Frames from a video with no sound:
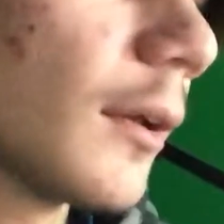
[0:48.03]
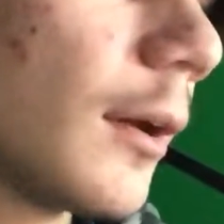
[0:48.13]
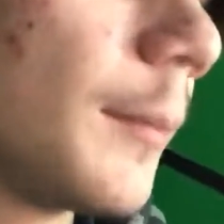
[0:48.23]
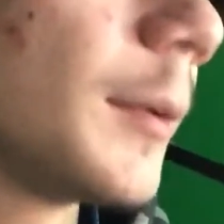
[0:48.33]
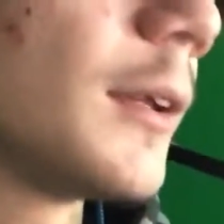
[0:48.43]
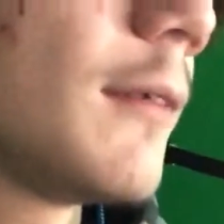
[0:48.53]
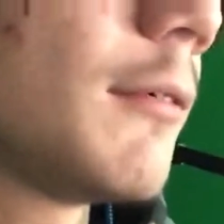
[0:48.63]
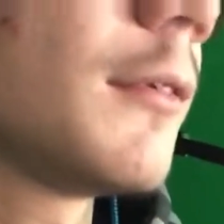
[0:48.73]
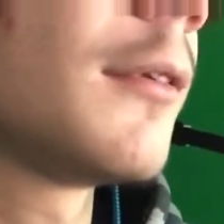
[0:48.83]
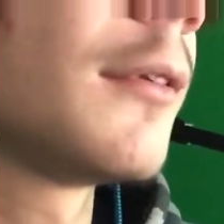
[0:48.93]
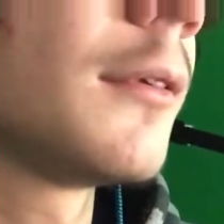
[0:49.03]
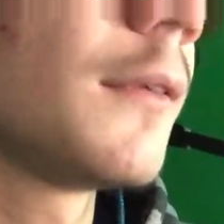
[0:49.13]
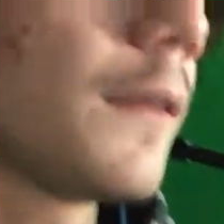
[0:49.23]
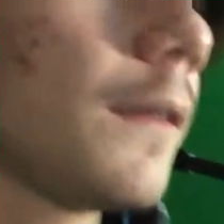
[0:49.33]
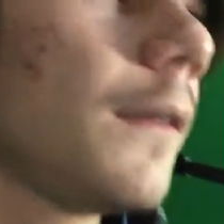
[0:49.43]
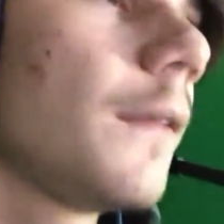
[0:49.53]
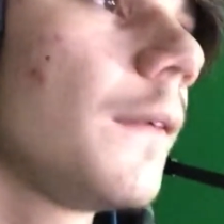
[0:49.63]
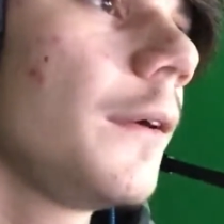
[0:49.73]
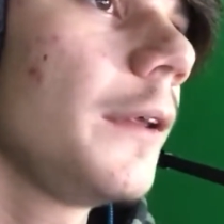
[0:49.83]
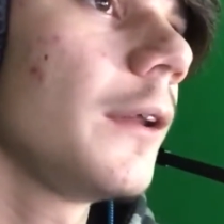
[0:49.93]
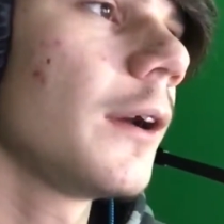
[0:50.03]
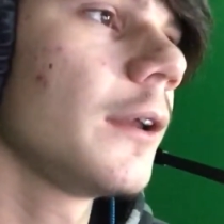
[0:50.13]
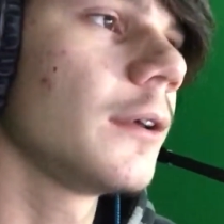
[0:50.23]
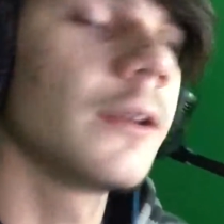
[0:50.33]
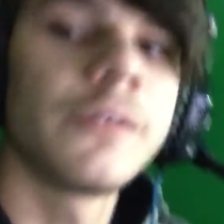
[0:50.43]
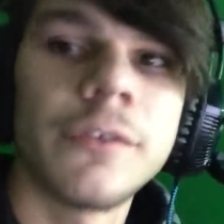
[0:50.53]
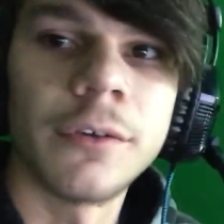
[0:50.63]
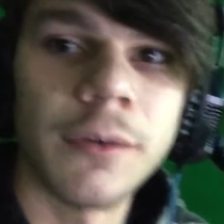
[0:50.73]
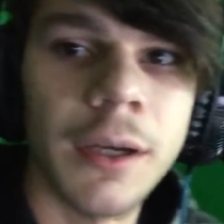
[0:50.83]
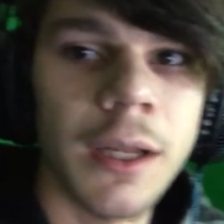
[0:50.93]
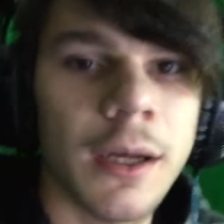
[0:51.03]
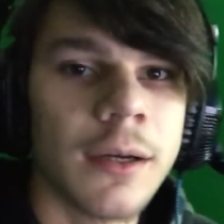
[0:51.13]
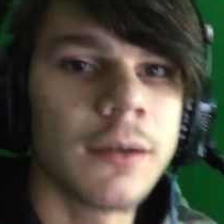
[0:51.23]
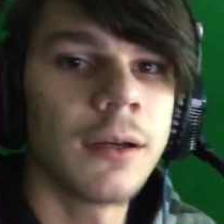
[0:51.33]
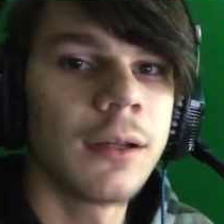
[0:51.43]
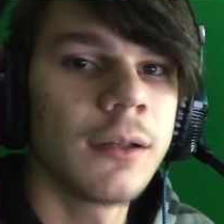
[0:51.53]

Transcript: I'm a level thirty-nine hunter right now.